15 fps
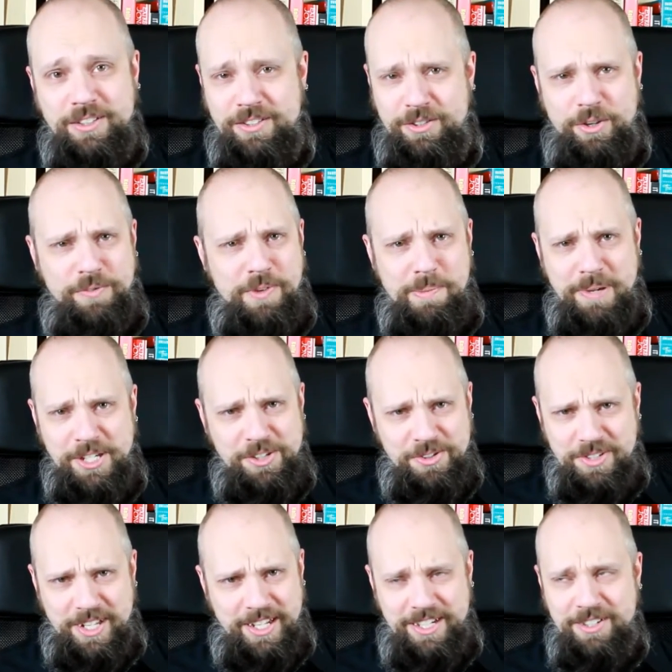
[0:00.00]
goofy
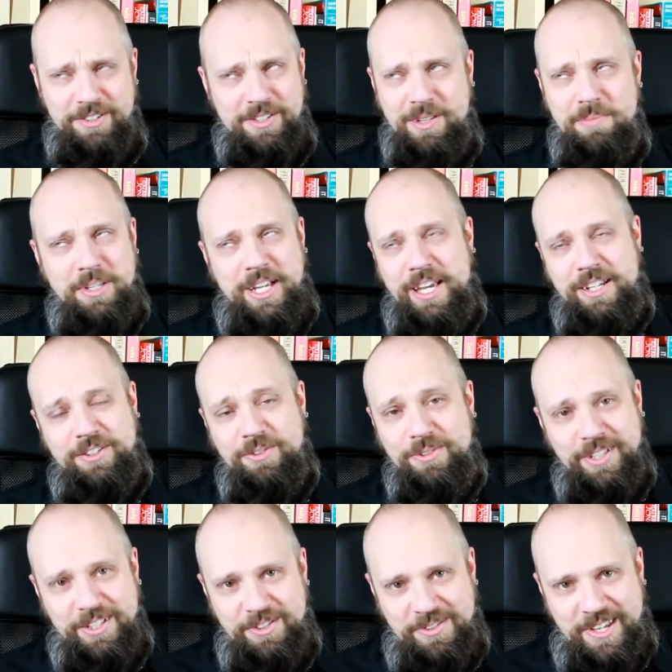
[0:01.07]
pictures on it or something, I can
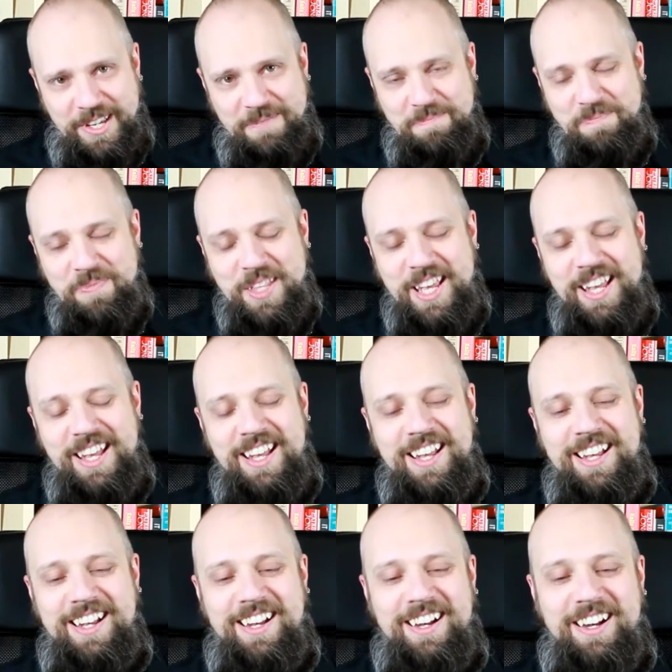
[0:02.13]
totally do
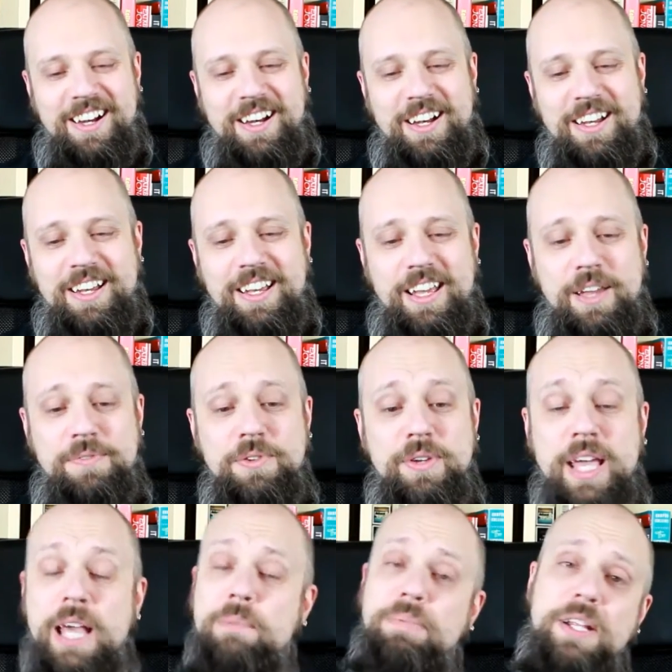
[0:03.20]
that. If you
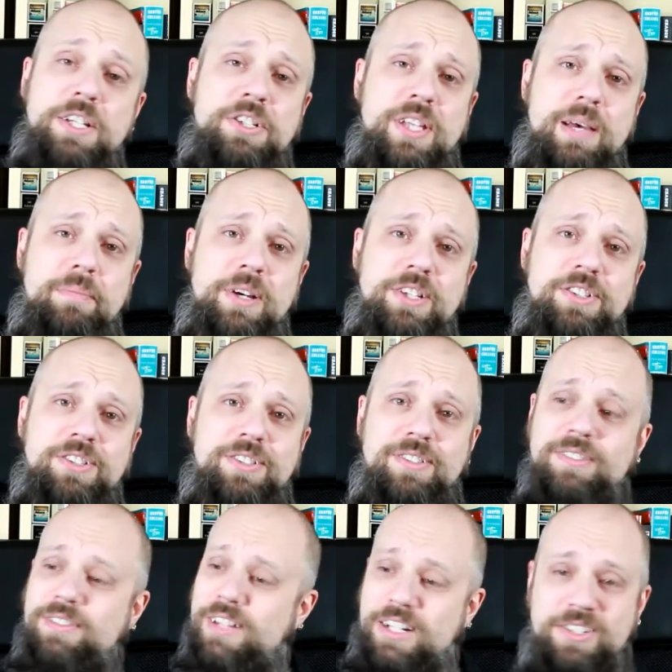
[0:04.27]
can't pledge that much,
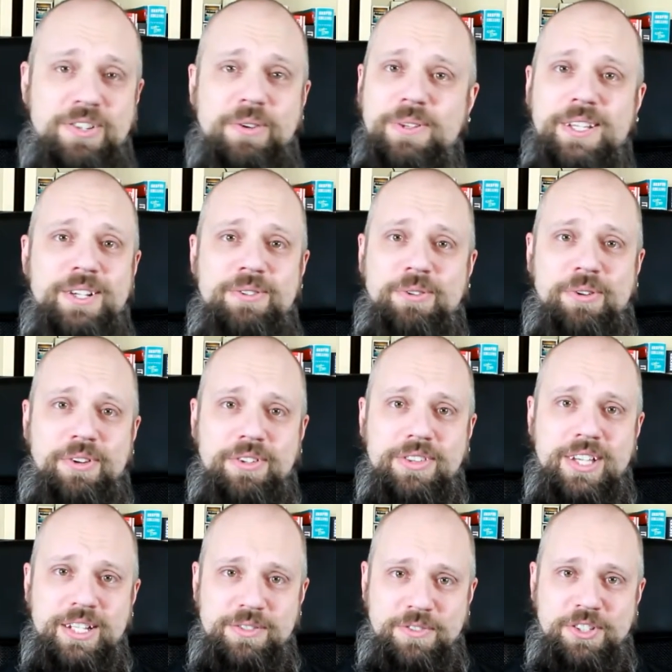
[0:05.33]
that's totally cool.
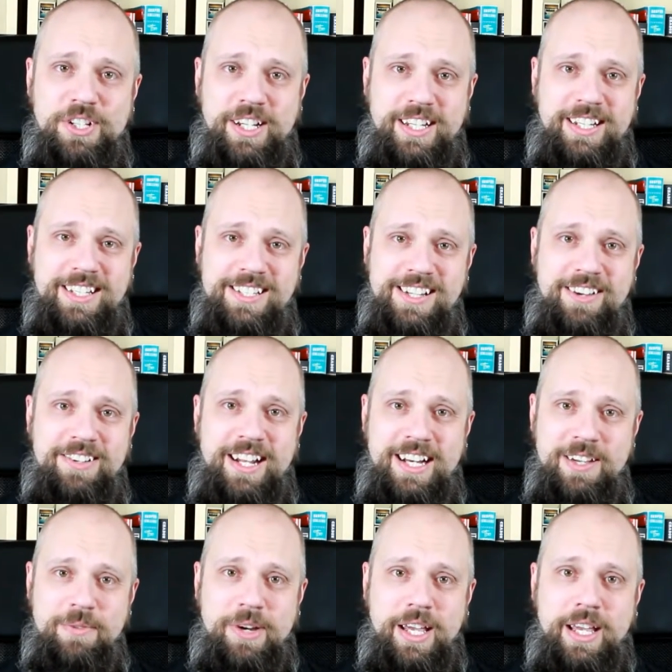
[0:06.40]
Thanks for checking this out
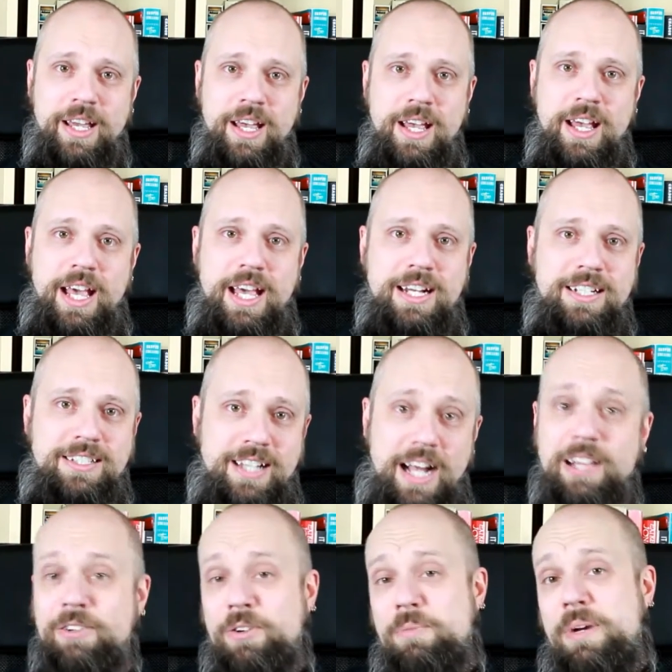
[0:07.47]
anyway. At a
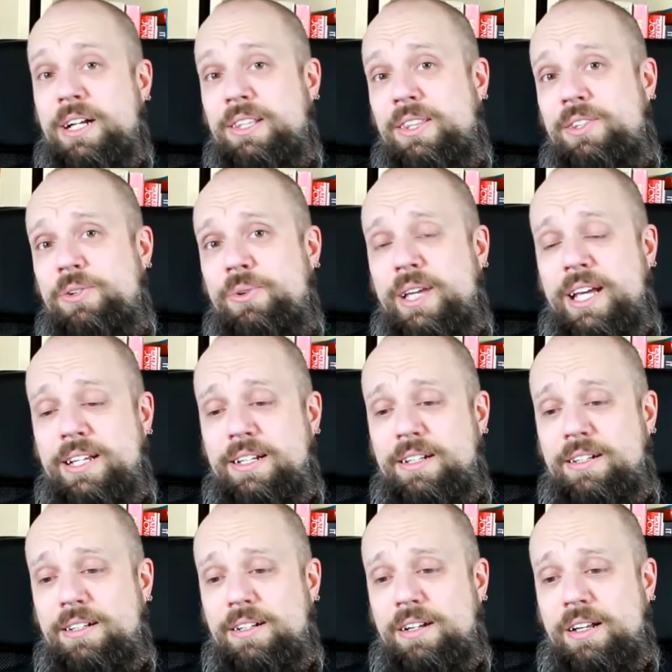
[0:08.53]
dollar a month, you get
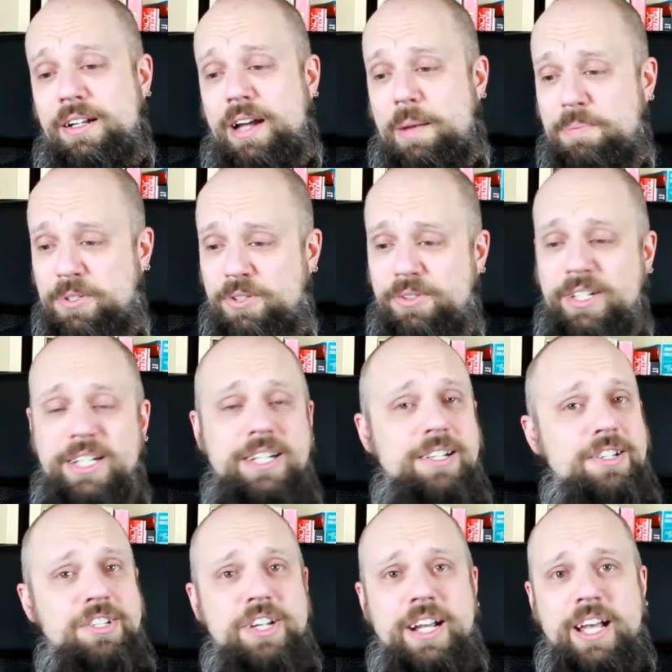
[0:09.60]
an opportunity
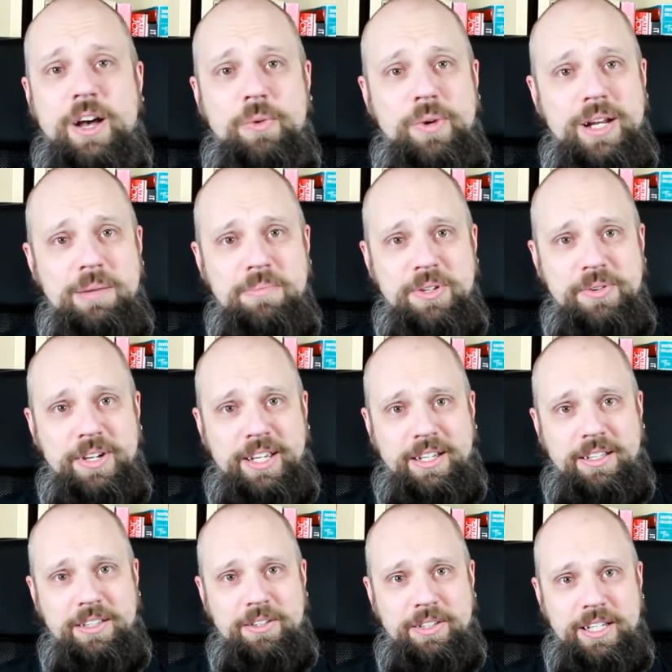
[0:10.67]
to check out what I'm
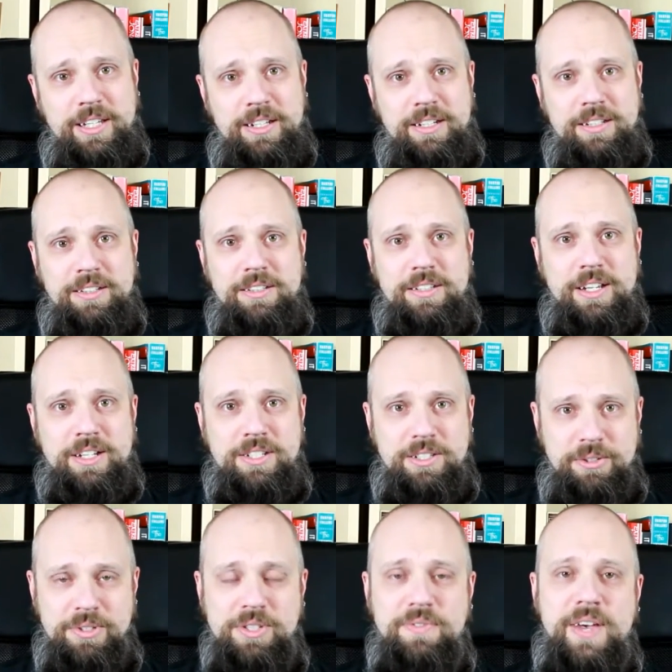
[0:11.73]
doing. You'll get an
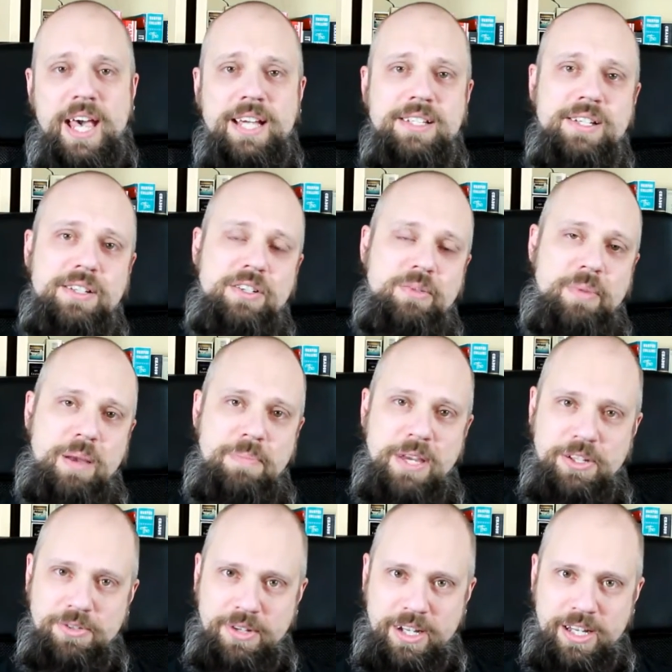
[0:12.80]
exclusive access to my
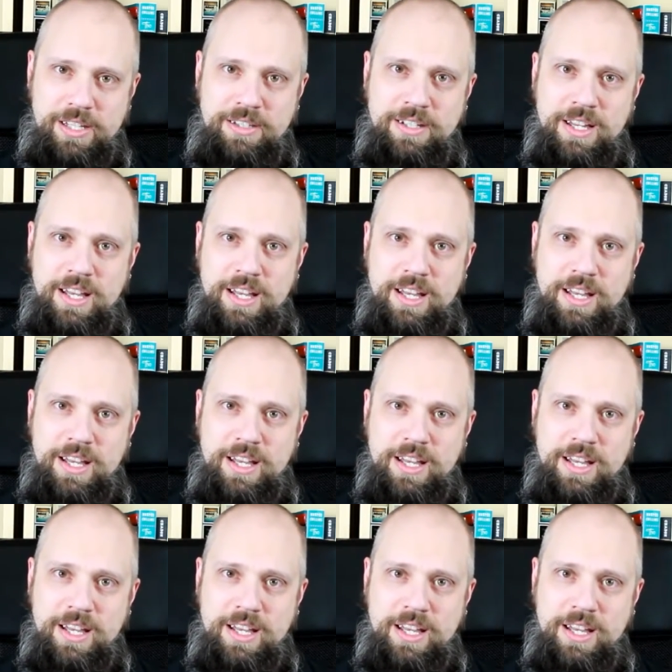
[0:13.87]
Patreon,